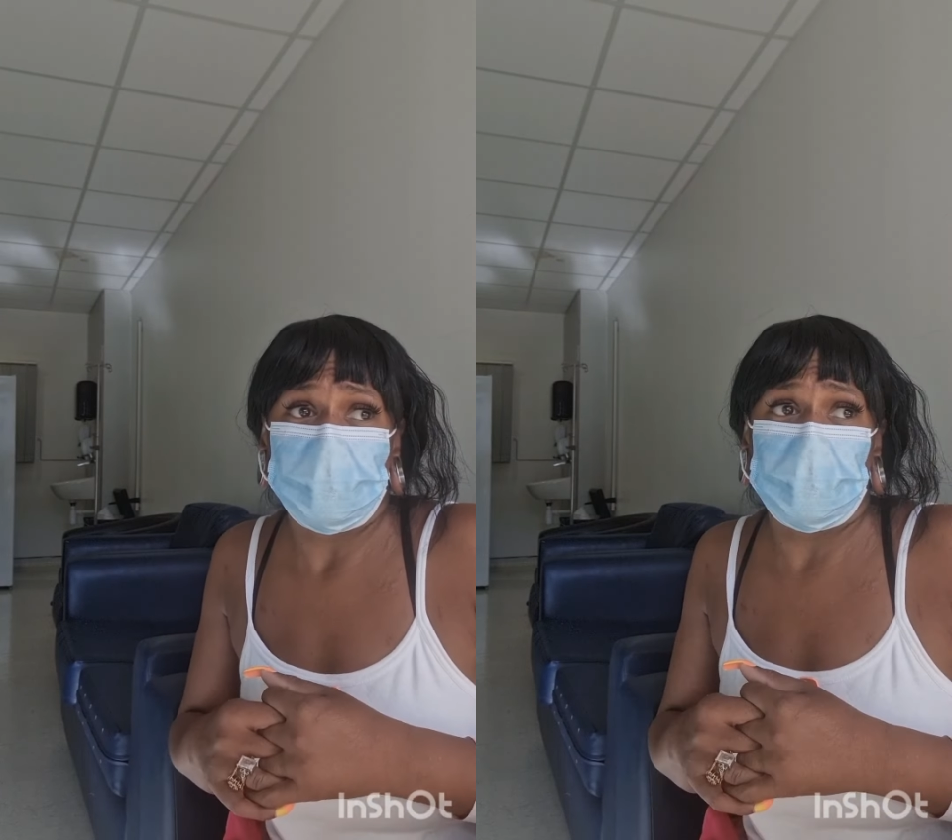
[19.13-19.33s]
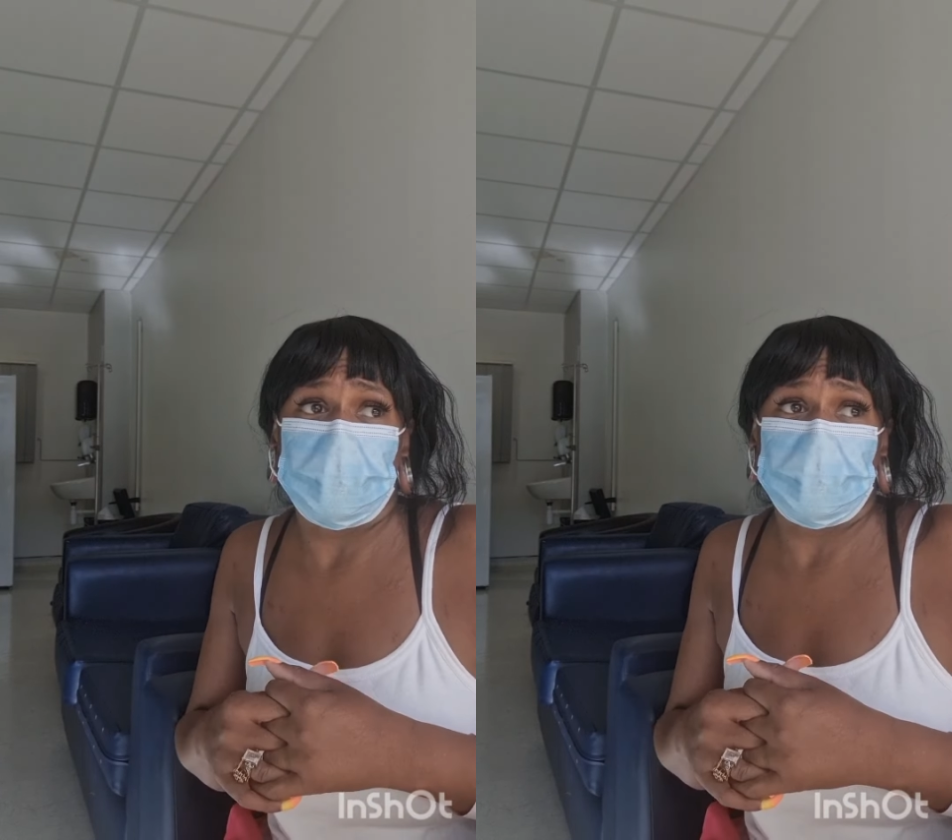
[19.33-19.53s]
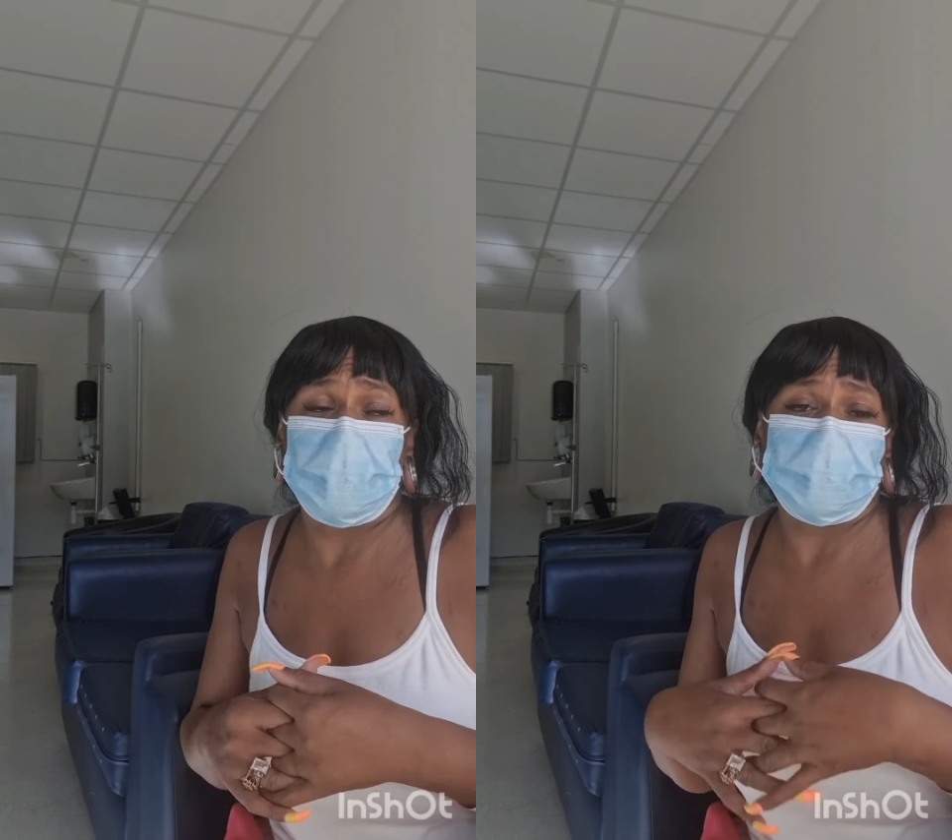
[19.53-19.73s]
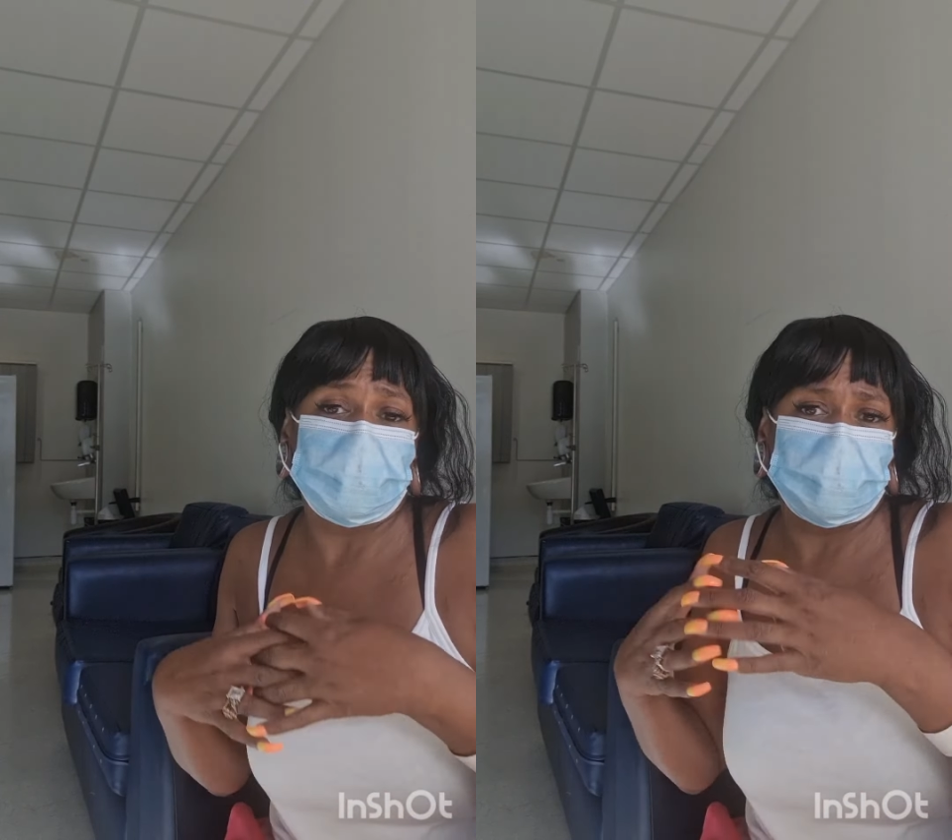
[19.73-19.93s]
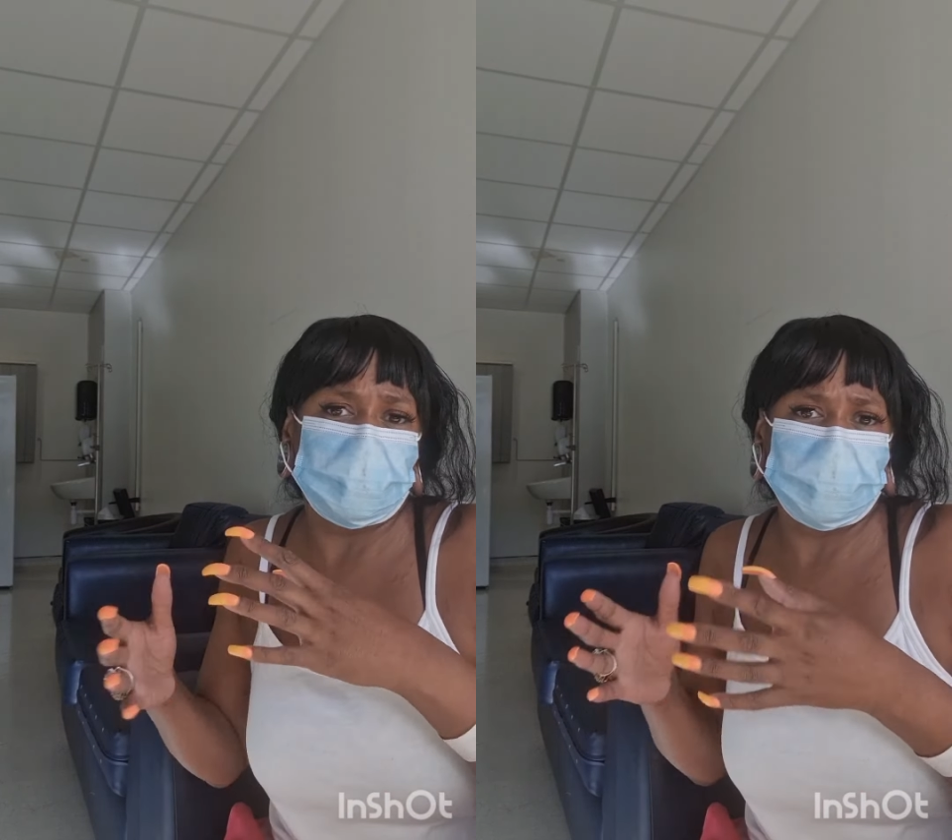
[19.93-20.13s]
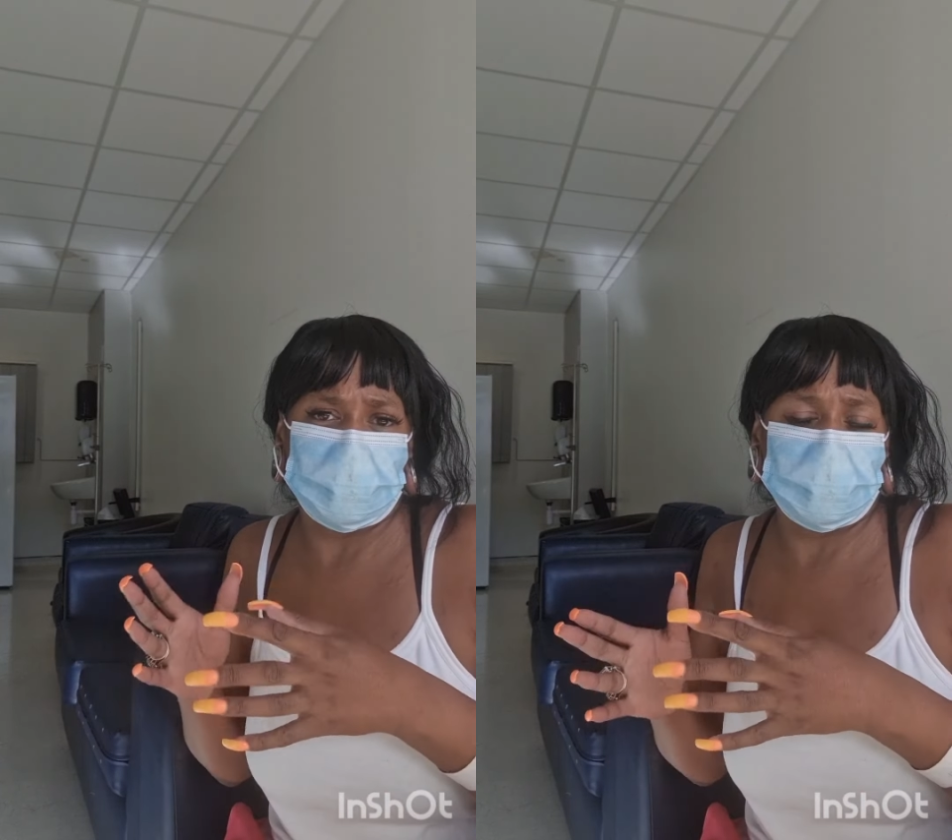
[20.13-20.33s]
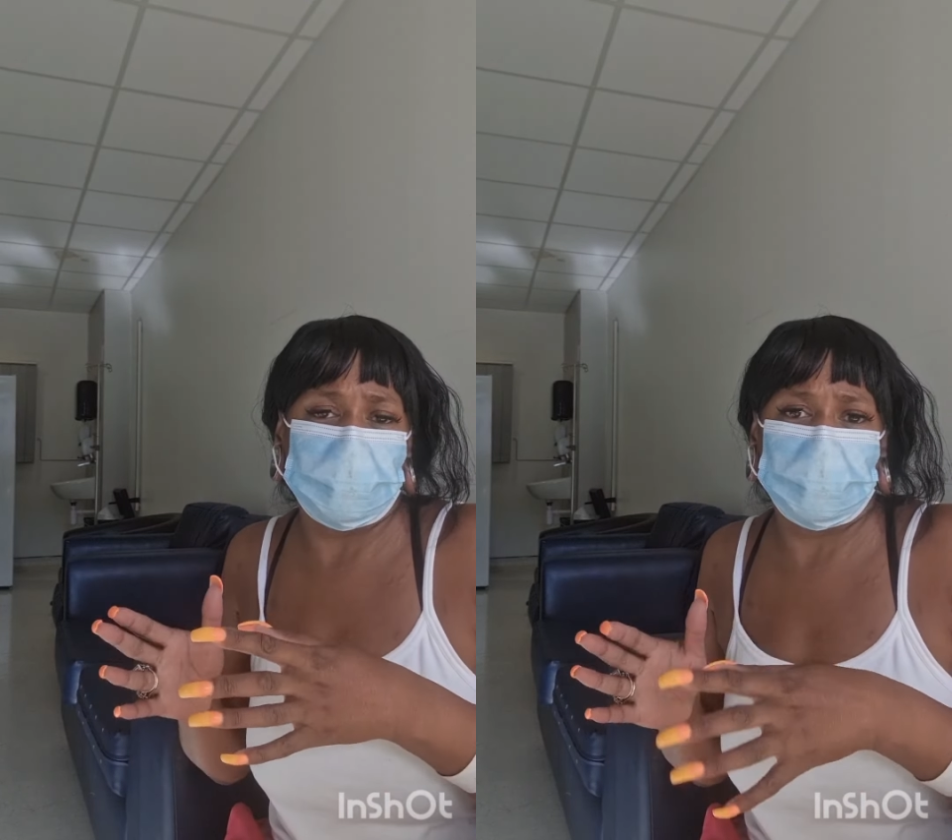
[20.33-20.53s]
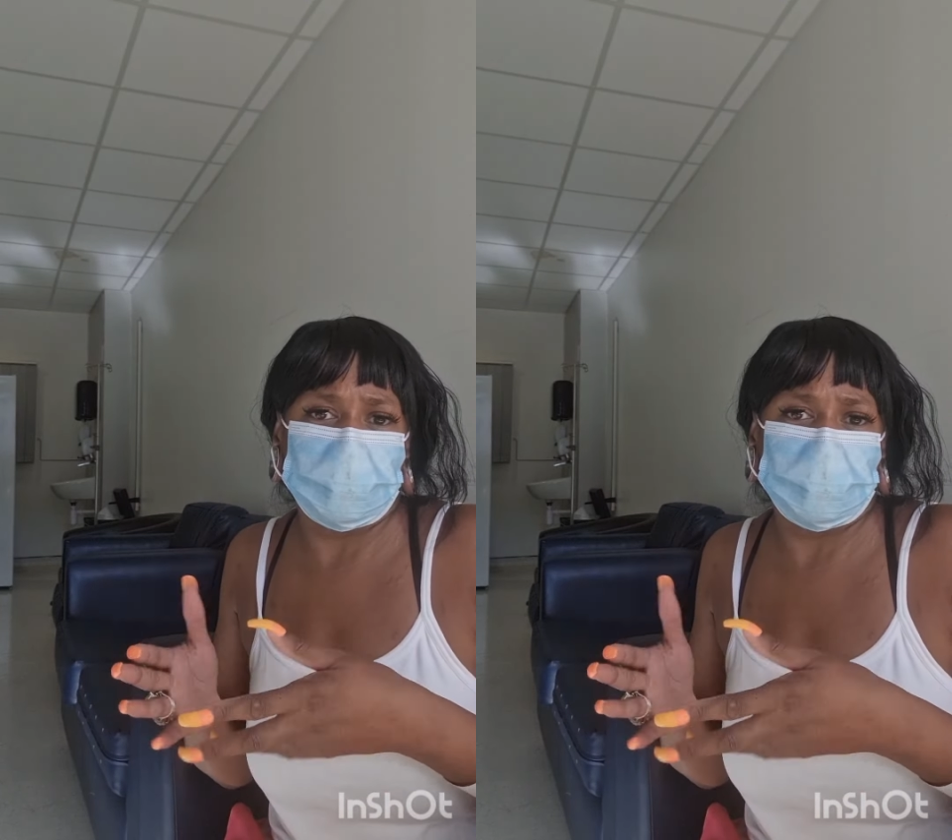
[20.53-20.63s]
Yeah, you got your own sort of room,